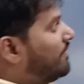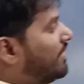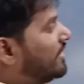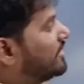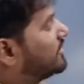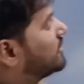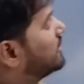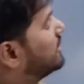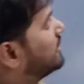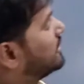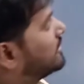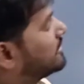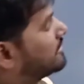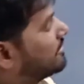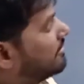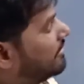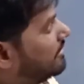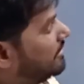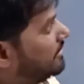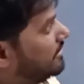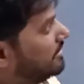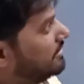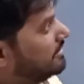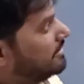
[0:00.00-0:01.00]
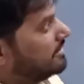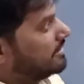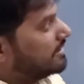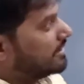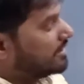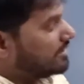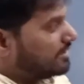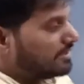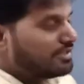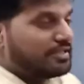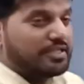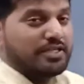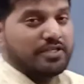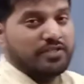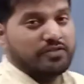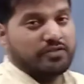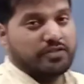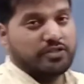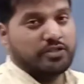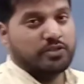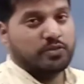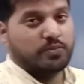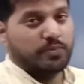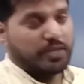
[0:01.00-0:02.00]
function is called a
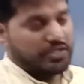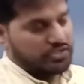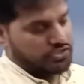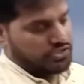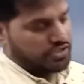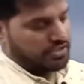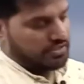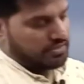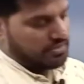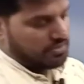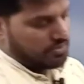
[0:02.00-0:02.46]
continuous function.